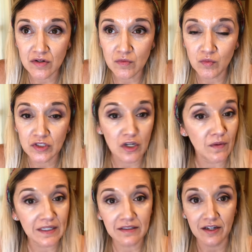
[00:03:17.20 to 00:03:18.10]
was
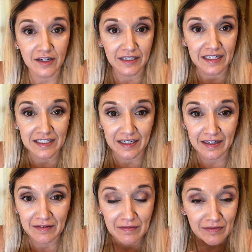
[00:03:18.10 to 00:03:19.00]
going along as
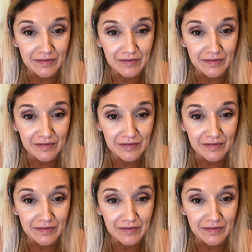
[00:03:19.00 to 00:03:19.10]
a